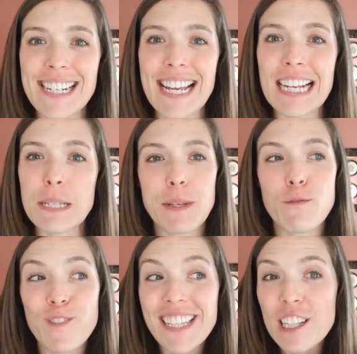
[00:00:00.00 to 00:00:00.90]
tend to be
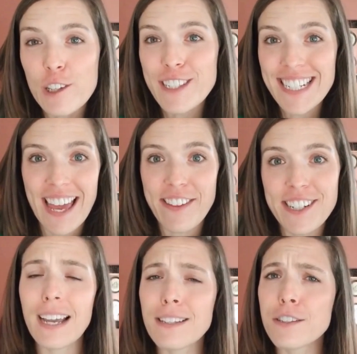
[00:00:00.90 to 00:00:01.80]
really close together,
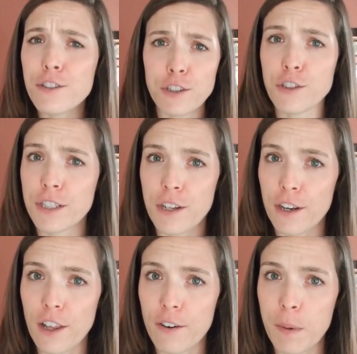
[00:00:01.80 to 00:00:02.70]
and there's usually not
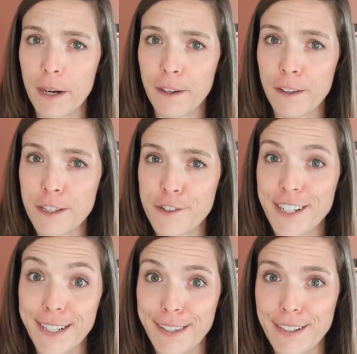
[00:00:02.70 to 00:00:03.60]
a lot of parking on the
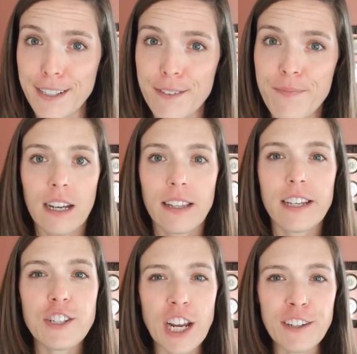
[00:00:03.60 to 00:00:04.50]
street either. They
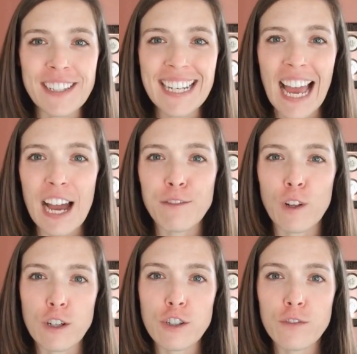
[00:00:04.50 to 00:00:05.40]
generally have
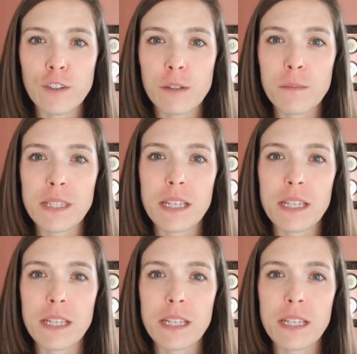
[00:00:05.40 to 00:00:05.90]
larger rooms,